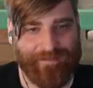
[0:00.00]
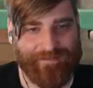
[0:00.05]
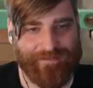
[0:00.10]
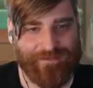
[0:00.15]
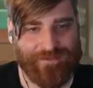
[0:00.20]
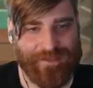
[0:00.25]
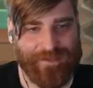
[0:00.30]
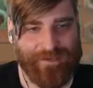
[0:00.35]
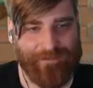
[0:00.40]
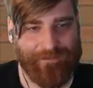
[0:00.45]

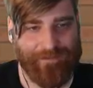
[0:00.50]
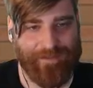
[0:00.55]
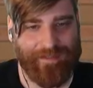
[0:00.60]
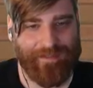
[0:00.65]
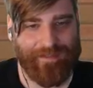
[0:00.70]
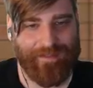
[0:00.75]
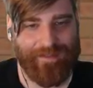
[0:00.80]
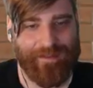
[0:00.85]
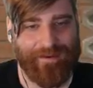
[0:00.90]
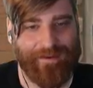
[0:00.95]
stream,
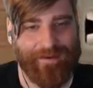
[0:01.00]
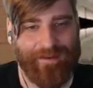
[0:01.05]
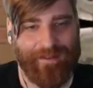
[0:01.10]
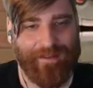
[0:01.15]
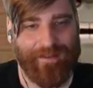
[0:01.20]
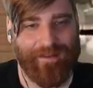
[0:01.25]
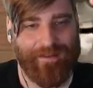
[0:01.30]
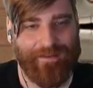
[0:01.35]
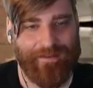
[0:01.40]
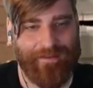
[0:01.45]
and
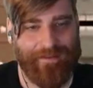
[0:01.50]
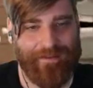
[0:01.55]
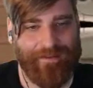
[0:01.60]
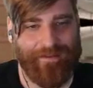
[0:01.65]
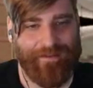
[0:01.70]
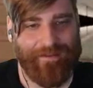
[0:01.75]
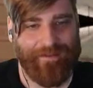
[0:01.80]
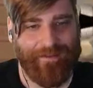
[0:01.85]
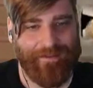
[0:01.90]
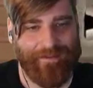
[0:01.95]
then
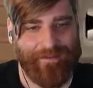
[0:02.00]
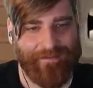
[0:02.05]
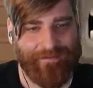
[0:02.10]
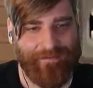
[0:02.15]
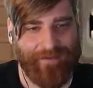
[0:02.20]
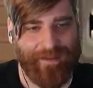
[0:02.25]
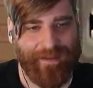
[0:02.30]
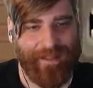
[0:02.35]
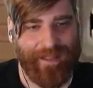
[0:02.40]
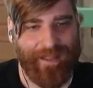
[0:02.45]
it's
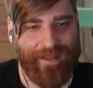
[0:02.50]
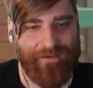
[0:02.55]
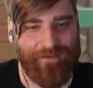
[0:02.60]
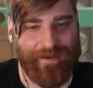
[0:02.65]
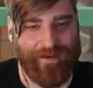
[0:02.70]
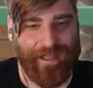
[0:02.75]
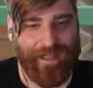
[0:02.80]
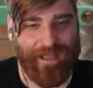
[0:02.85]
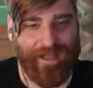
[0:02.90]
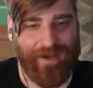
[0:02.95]
funny how
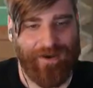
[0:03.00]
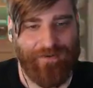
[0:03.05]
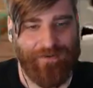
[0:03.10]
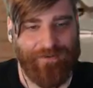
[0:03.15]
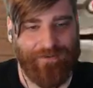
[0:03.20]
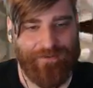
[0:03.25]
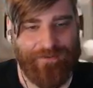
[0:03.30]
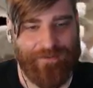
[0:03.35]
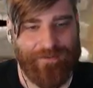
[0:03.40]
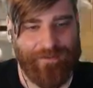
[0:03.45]

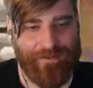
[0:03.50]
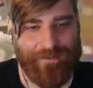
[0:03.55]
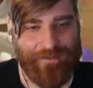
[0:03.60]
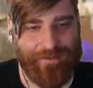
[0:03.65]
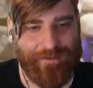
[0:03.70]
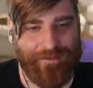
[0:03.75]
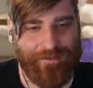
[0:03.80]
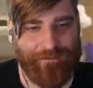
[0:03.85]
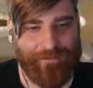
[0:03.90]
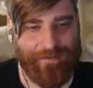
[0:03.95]
now
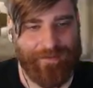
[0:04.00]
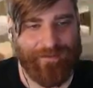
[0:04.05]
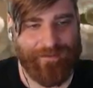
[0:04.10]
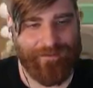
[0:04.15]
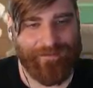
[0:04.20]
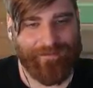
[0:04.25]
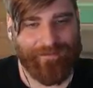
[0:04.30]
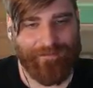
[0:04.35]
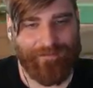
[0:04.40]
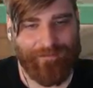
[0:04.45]

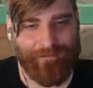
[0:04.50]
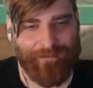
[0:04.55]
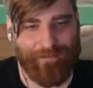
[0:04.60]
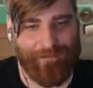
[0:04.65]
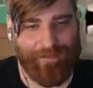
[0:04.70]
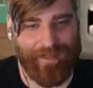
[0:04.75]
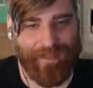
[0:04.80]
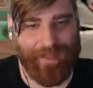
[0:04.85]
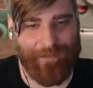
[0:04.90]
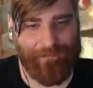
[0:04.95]
it
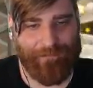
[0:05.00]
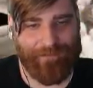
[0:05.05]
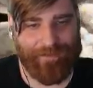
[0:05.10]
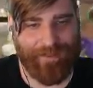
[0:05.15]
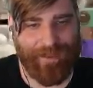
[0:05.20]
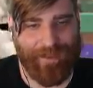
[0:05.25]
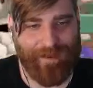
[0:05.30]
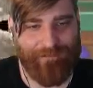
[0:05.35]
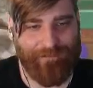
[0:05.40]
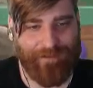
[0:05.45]
became
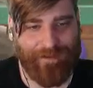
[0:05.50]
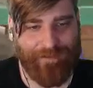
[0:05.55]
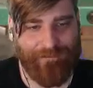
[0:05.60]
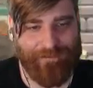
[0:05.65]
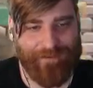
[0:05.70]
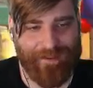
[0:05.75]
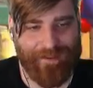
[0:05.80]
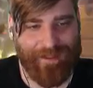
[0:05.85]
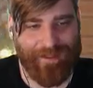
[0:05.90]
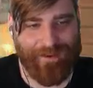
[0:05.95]
kind of
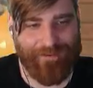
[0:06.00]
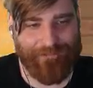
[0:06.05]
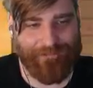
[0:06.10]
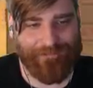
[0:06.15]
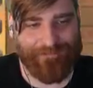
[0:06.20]
relevant again.